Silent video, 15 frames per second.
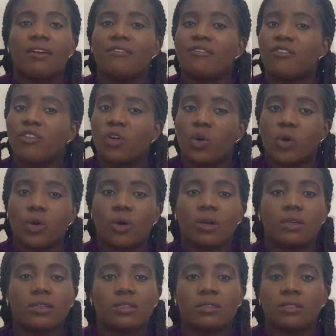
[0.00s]

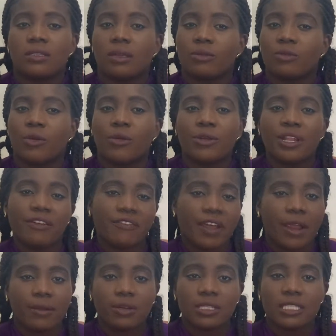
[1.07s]
For
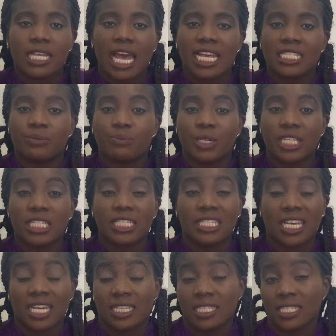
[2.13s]
coronavirus has been
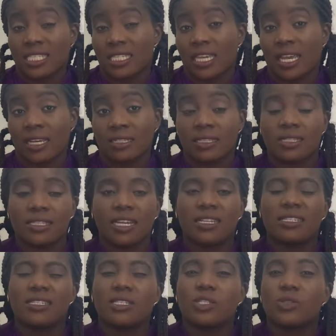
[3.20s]
in
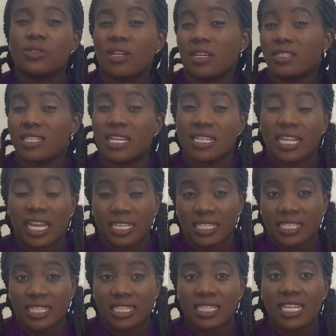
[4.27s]
existence since
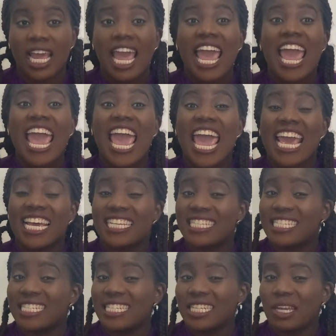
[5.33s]
2019,
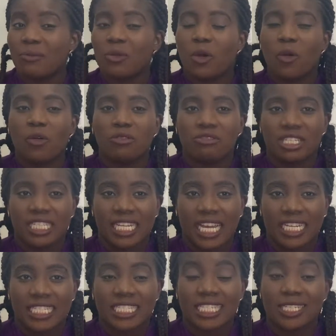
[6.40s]
hence the name
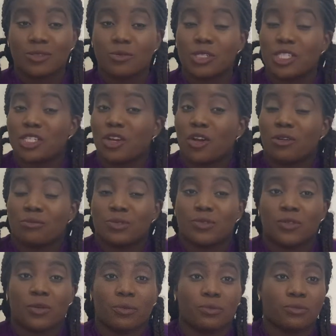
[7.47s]
COVID-19, which comes
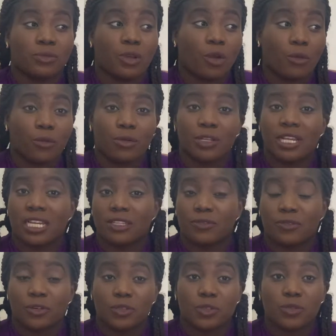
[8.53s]
from corona, the
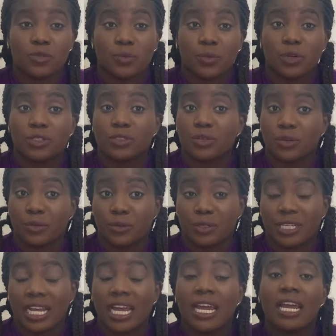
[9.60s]
first two words
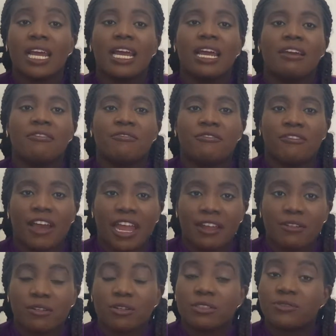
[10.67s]
corona,
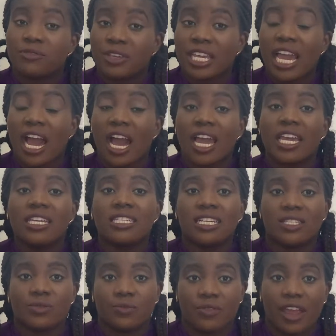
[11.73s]
virus VI,
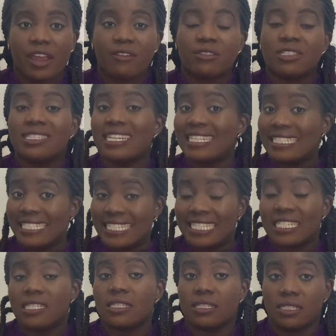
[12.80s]
that's virus, then
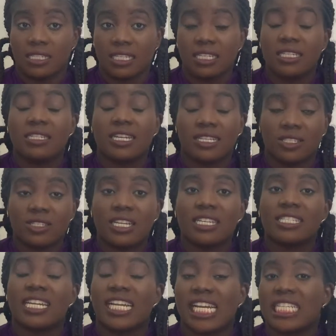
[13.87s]
disease D, then
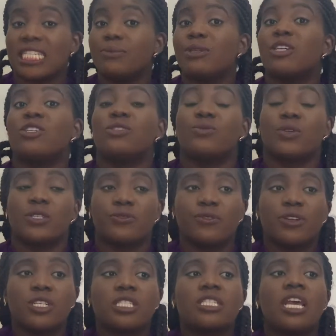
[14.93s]
2018 because it was
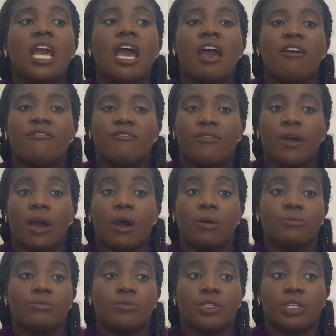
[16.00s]
first
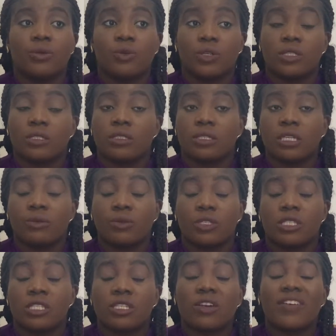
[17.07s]
it was
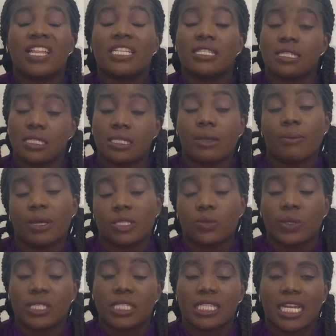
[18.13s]
discovered in December
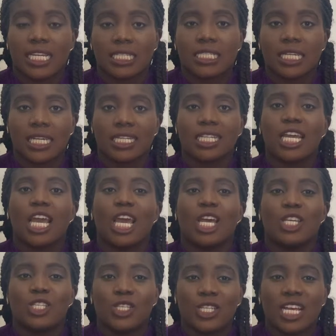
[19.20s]
2019,
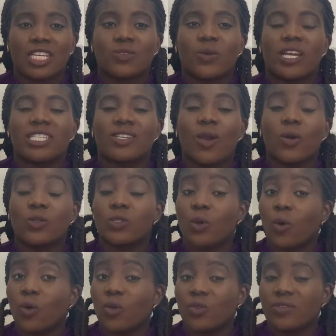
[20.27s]
so that's why it's called
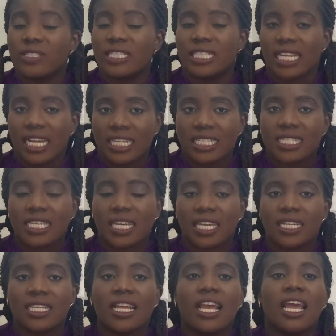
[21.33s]

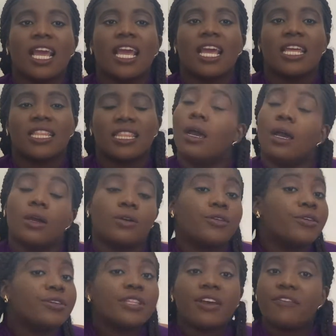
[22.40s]
COVID-19. Now,
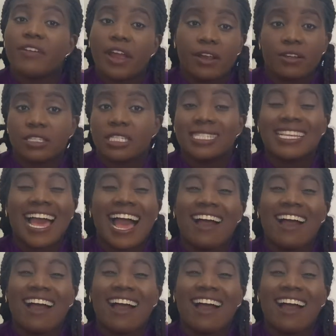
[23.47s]
coronaviruses